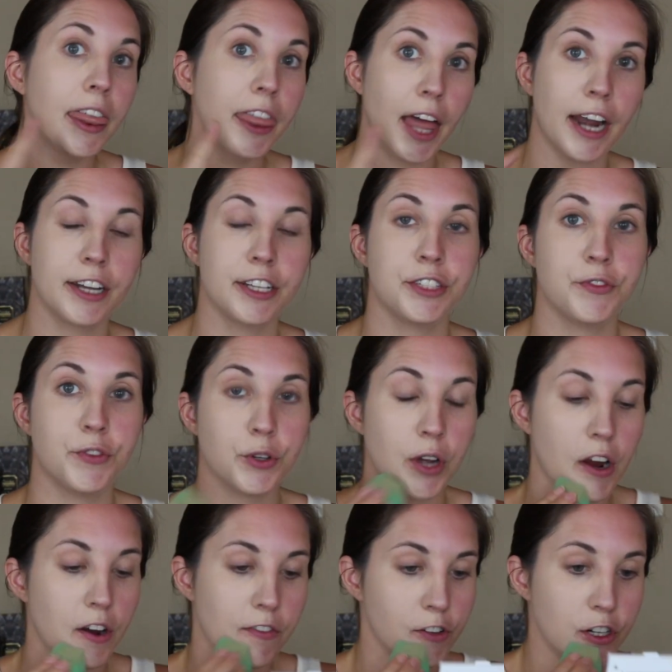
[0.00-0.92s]
That is full
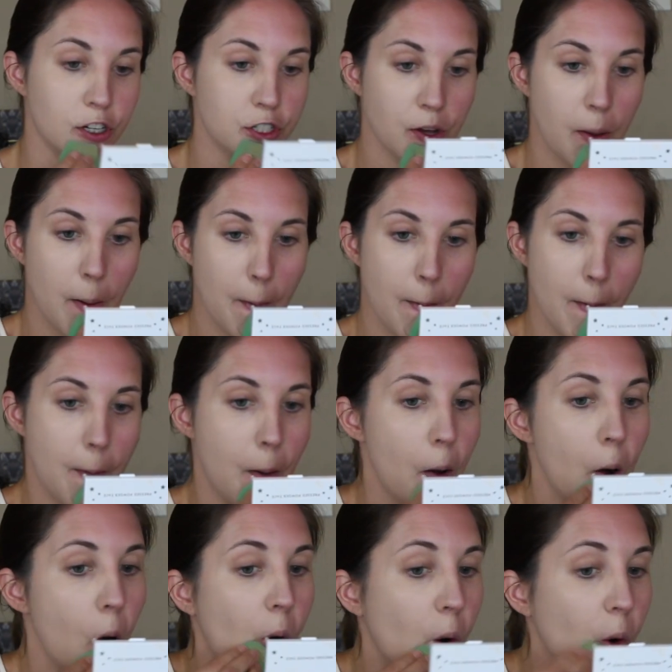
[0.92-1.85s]
coverage.
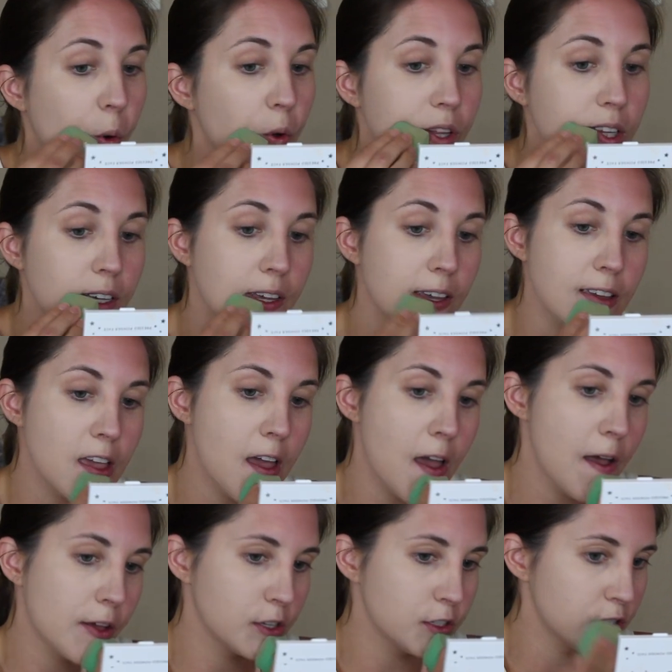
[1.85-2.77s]
Holy
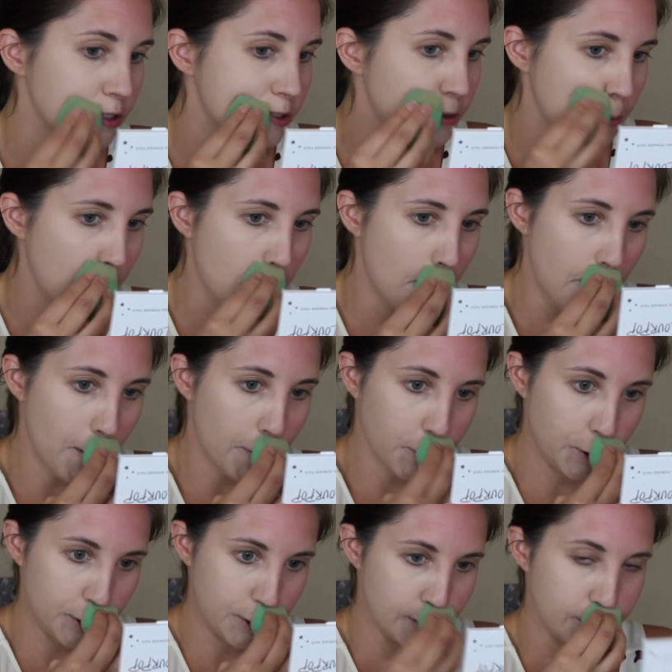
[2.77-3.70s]

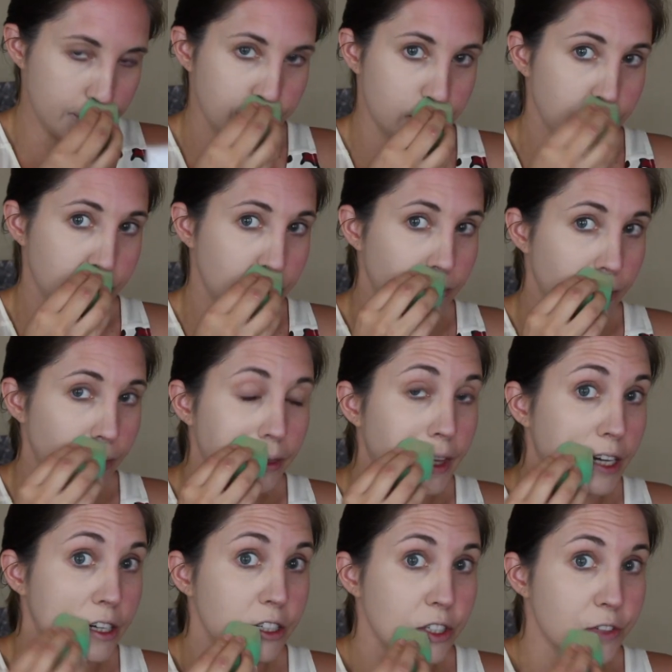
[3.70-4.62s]
smokes,
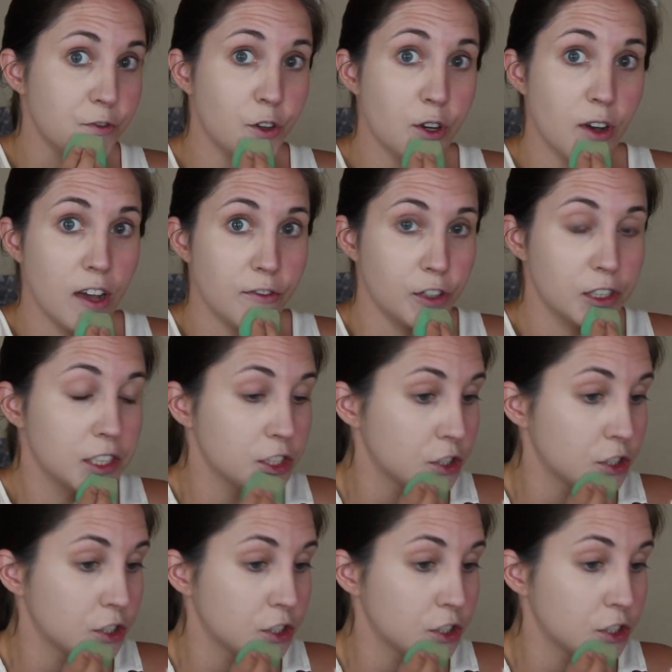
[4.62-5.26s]
that is full coverage.